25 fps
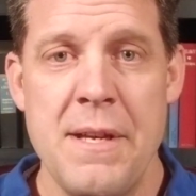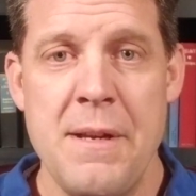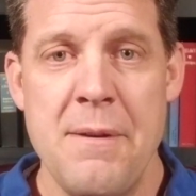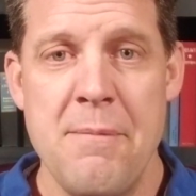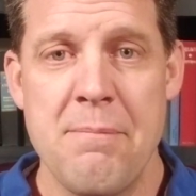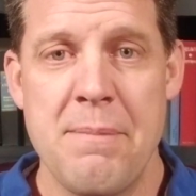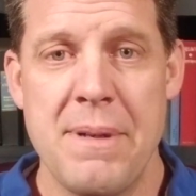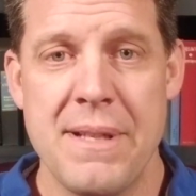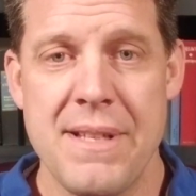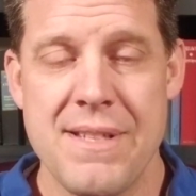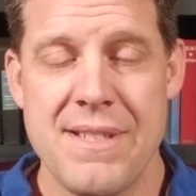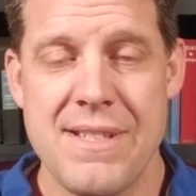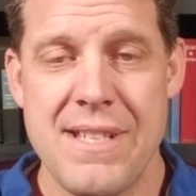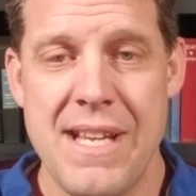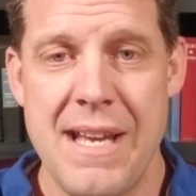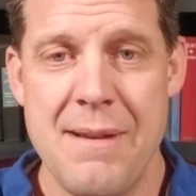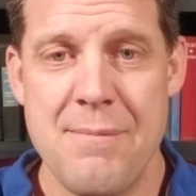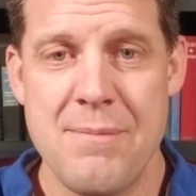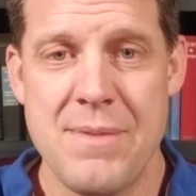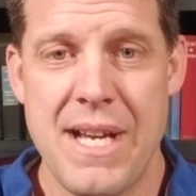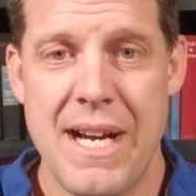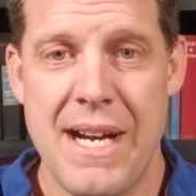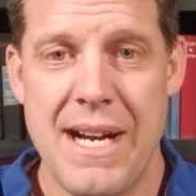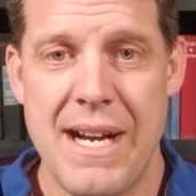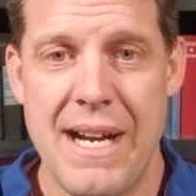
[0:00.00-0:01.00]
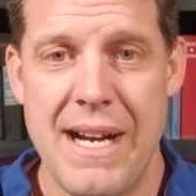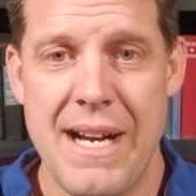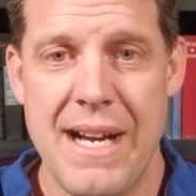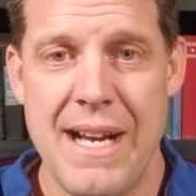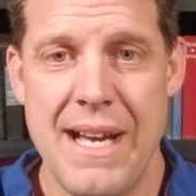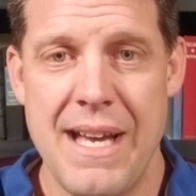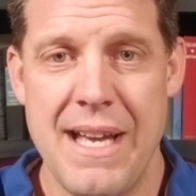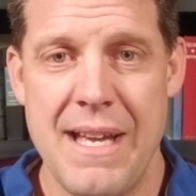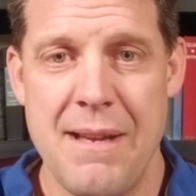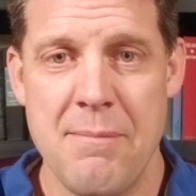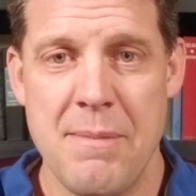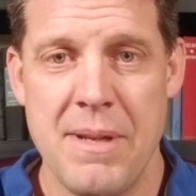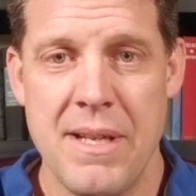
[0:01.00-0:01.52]
But at the same
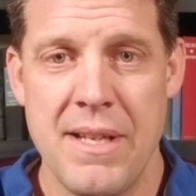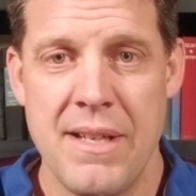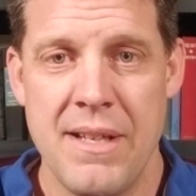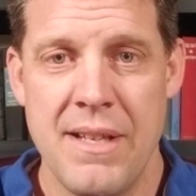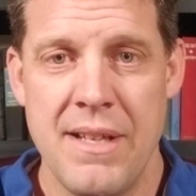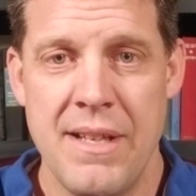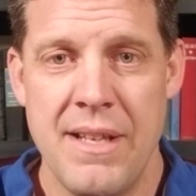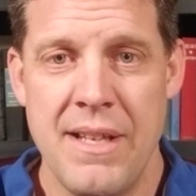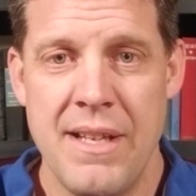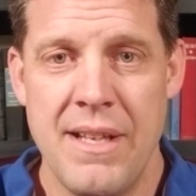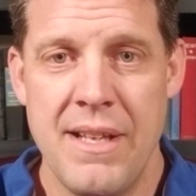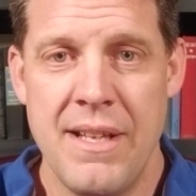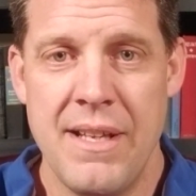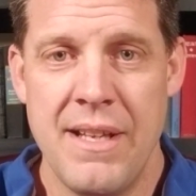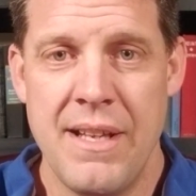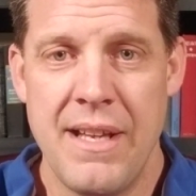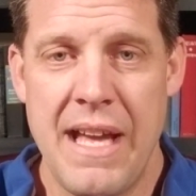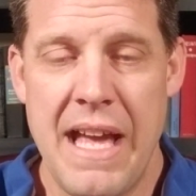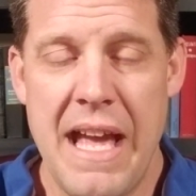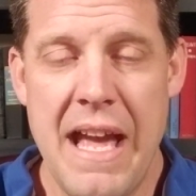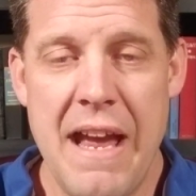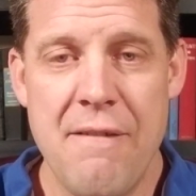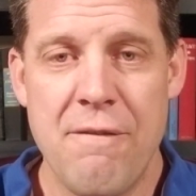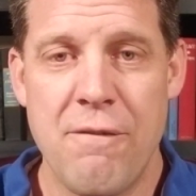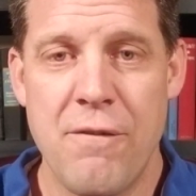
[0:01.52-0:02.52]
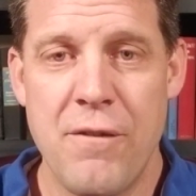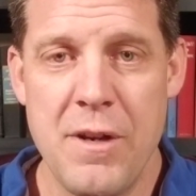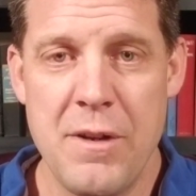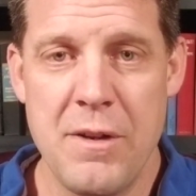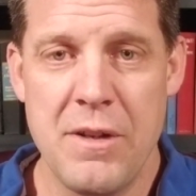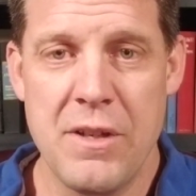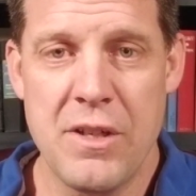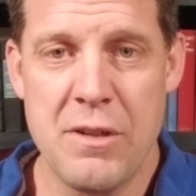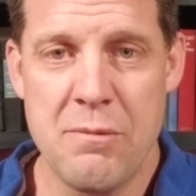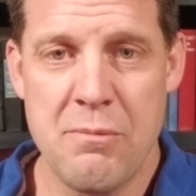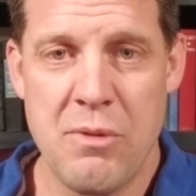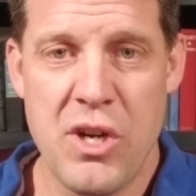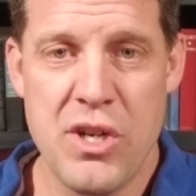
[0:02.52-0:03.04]
time, every
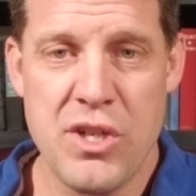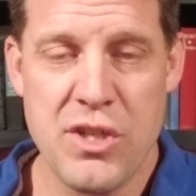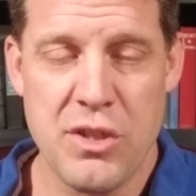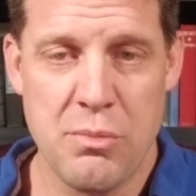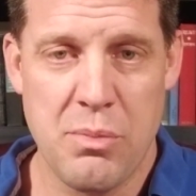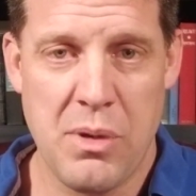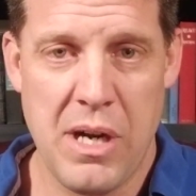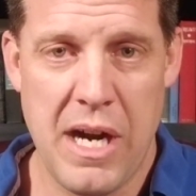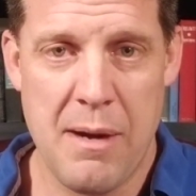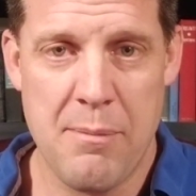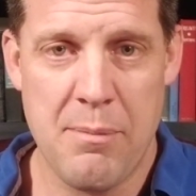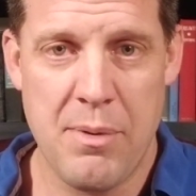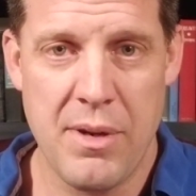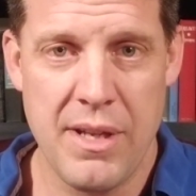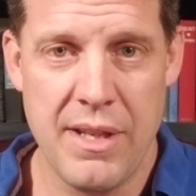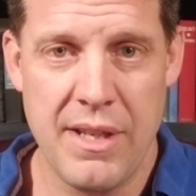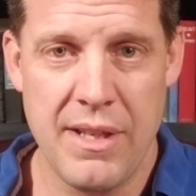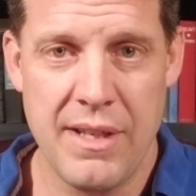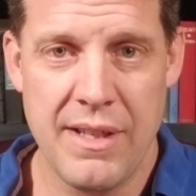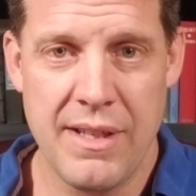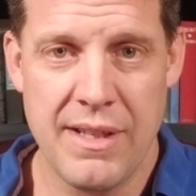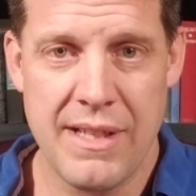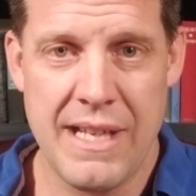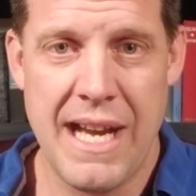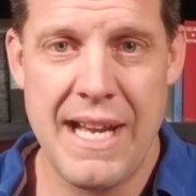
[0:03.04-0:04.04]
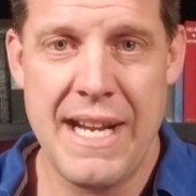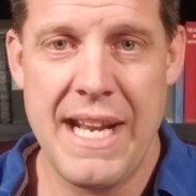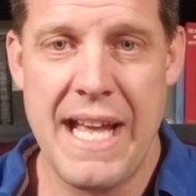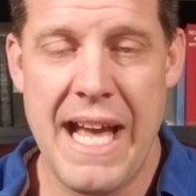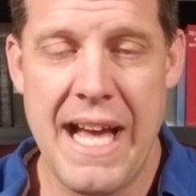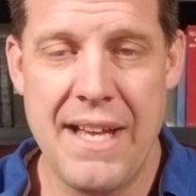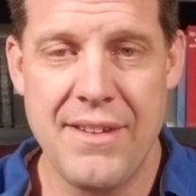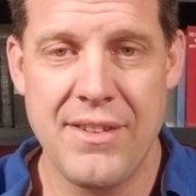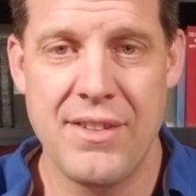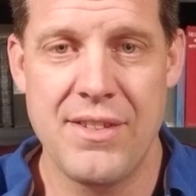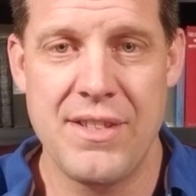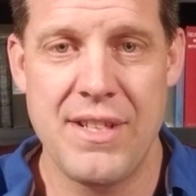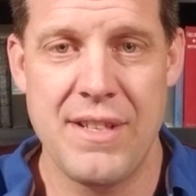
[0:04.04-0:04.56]
commercial property kind of
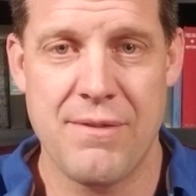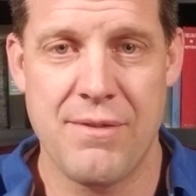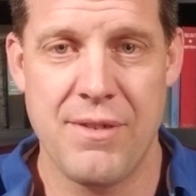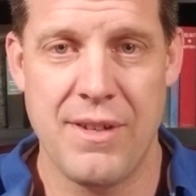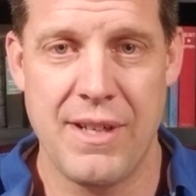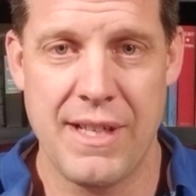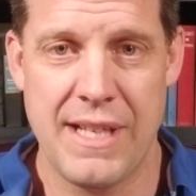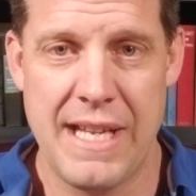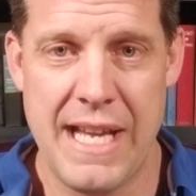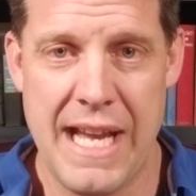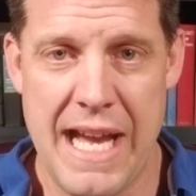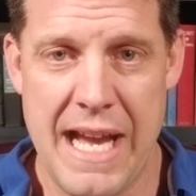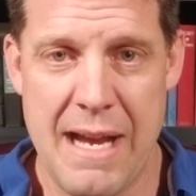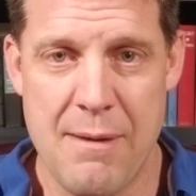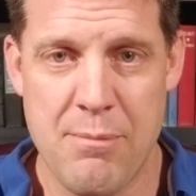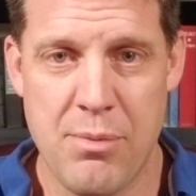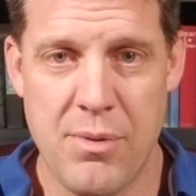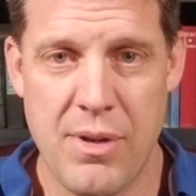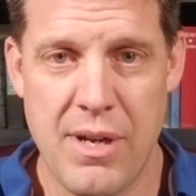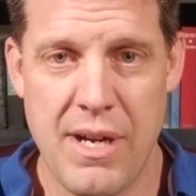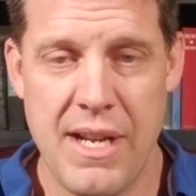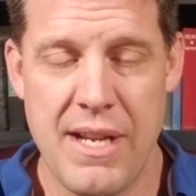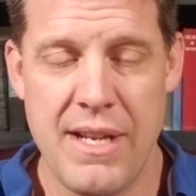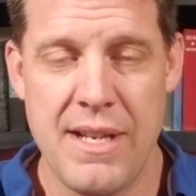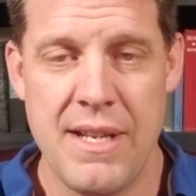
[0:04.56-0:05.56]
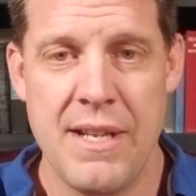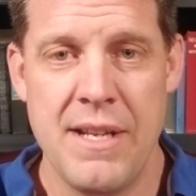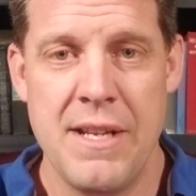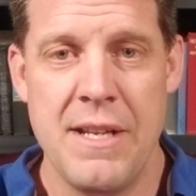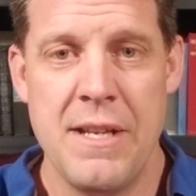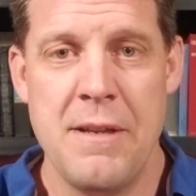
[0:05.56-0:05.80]
has a different cap rate.